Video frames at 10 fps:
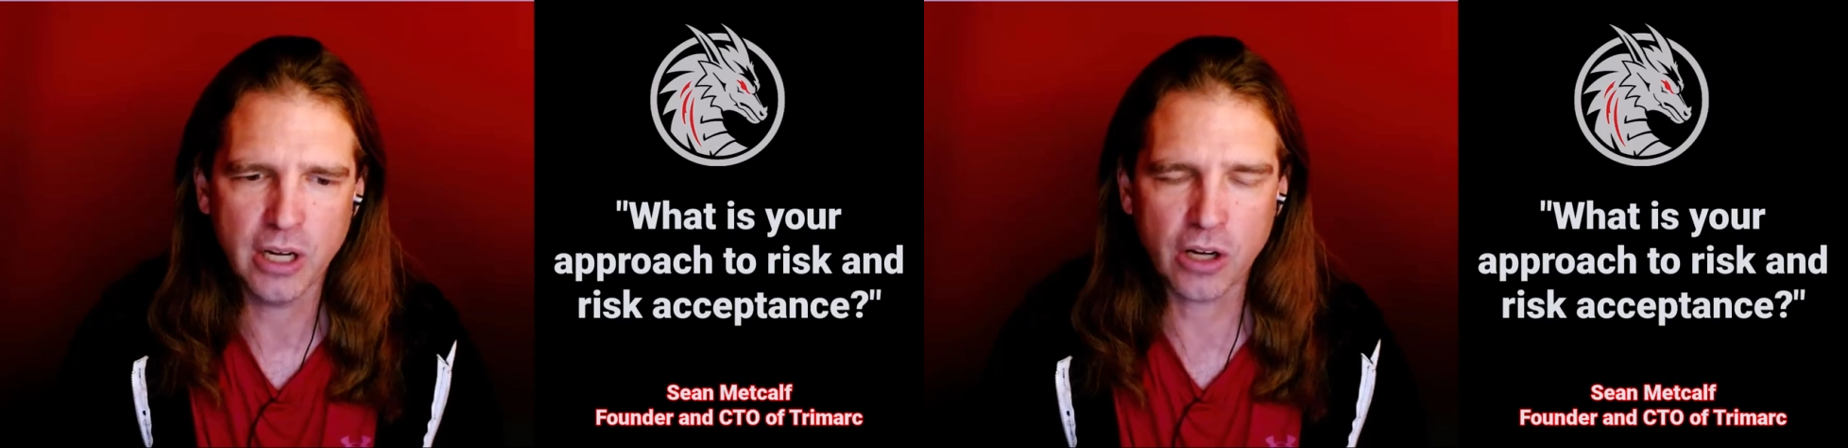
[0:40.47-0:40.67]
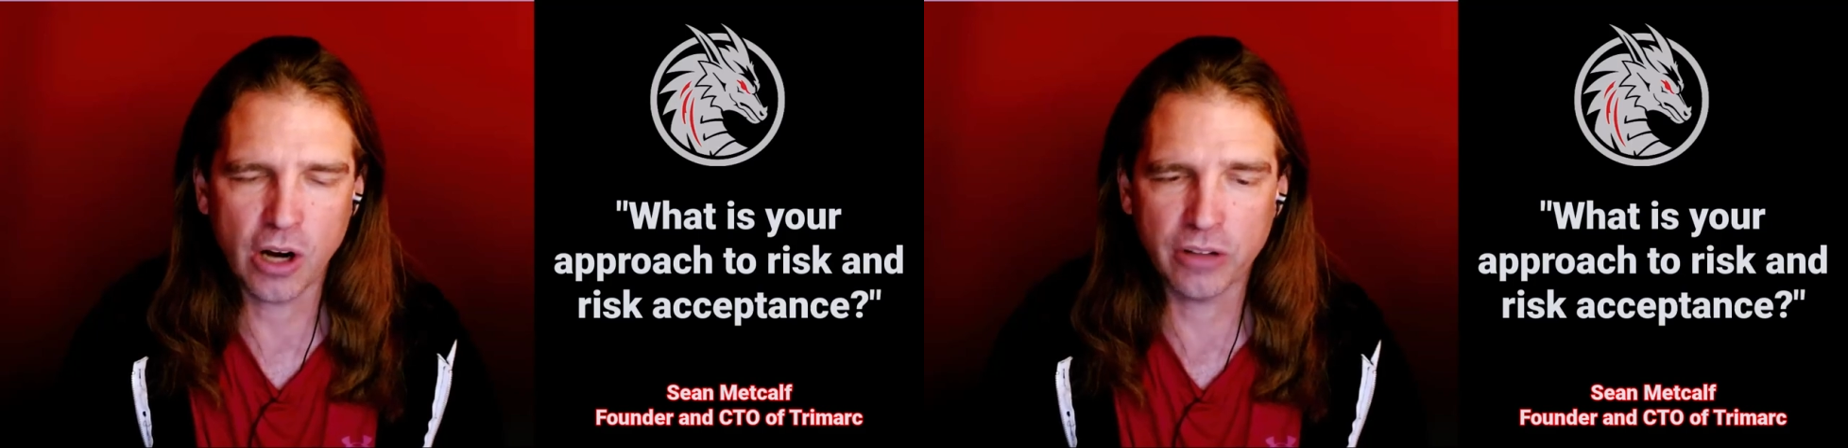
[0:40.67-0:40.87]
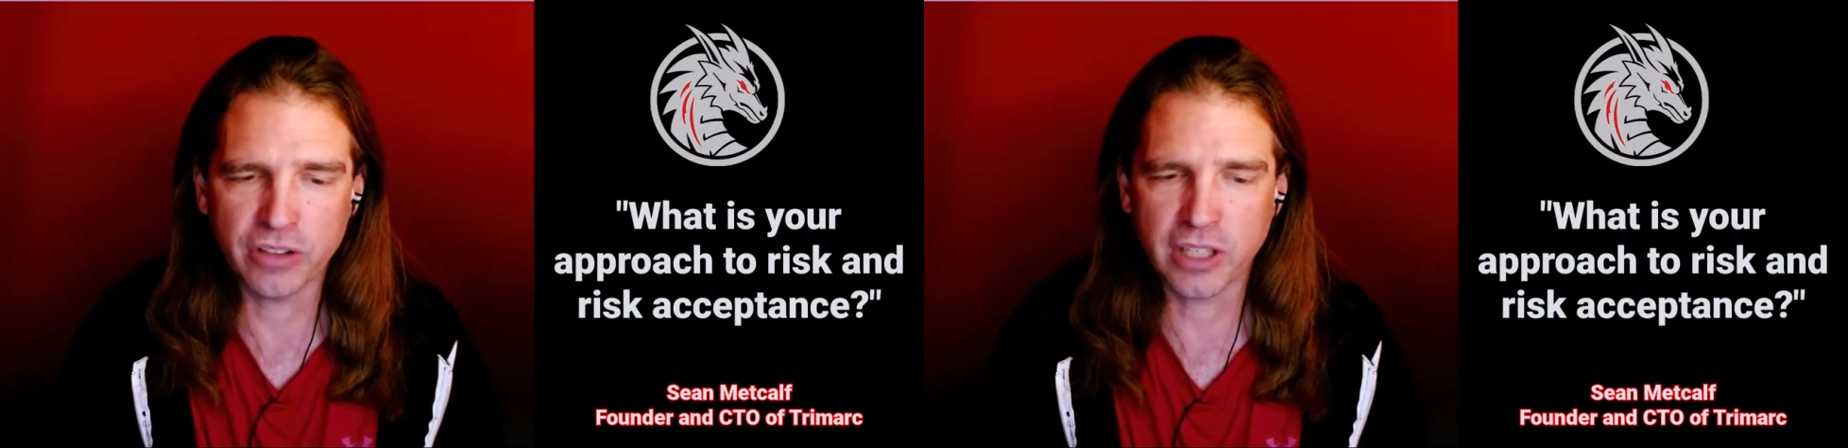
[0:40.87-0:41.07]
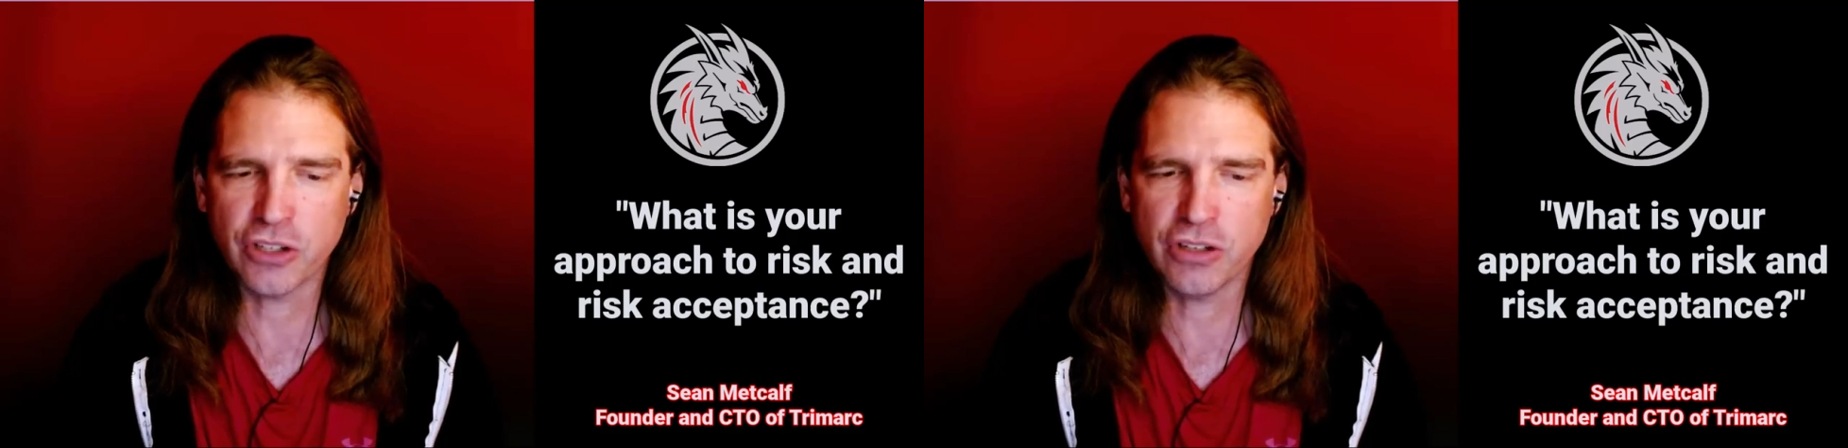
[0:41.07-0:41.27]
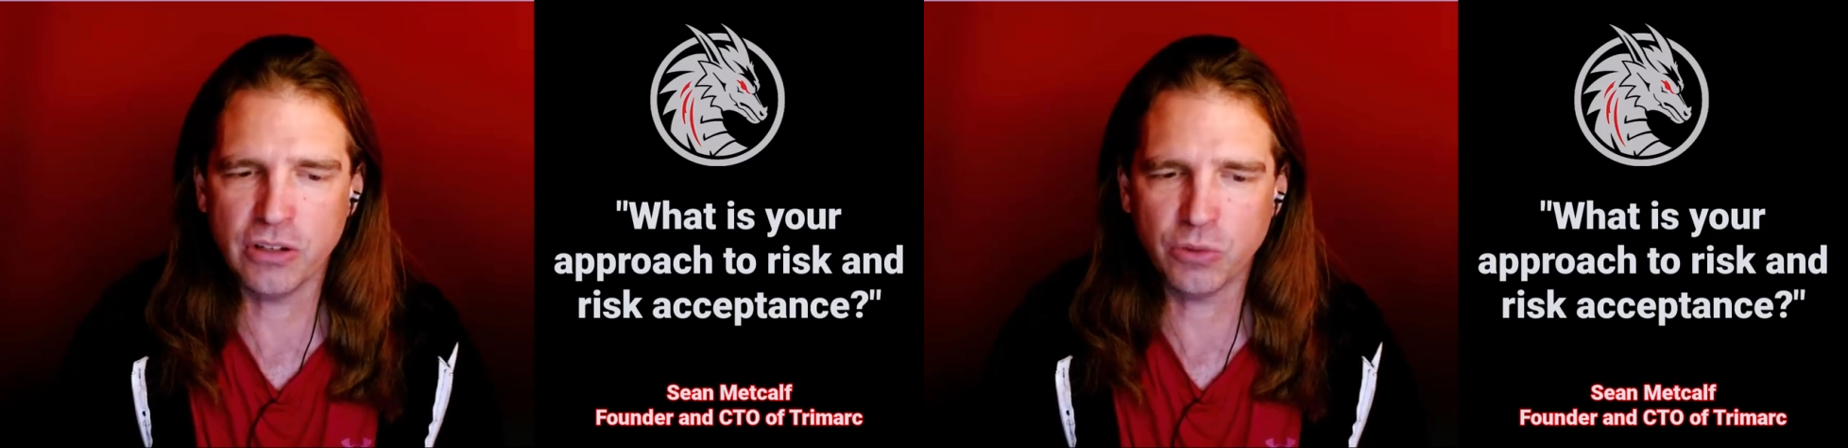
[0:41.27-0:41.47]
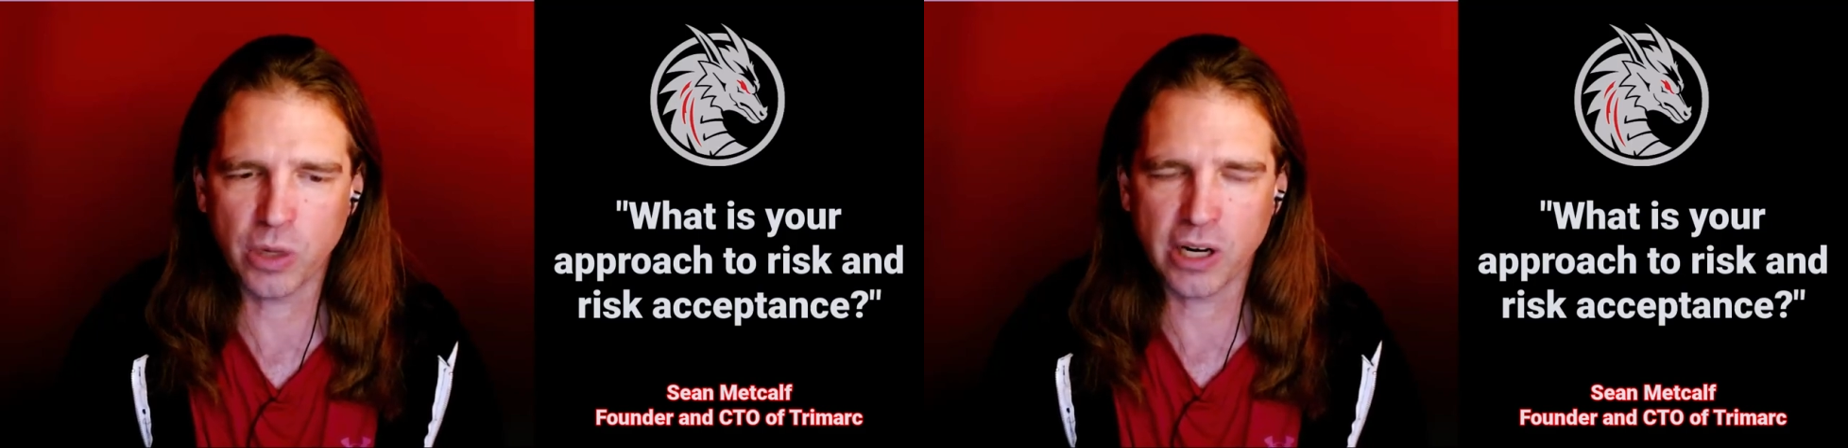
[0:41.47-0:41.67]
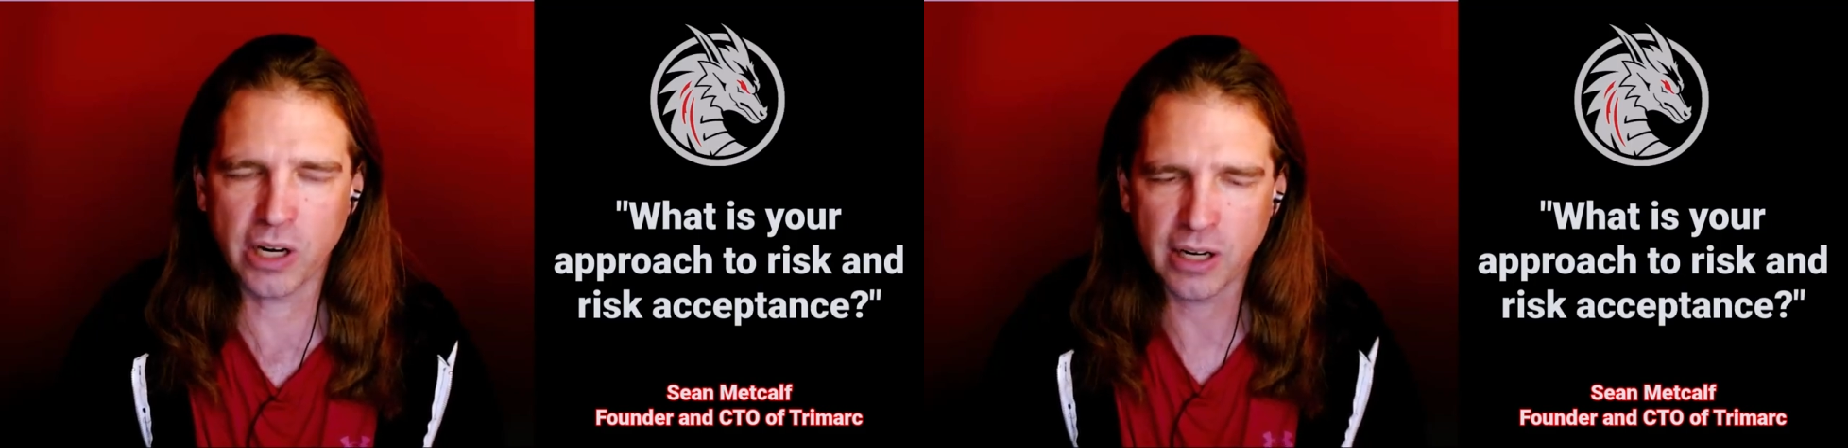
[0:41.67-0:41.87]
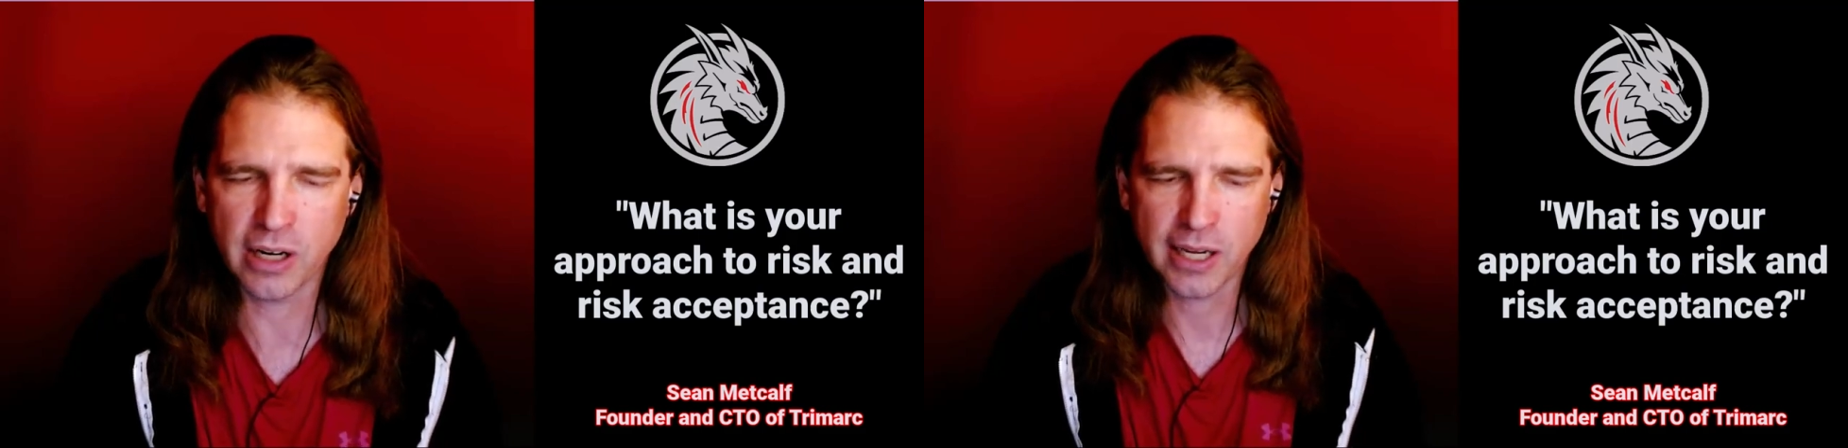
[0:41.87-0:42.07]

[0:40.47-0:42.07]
causing issues where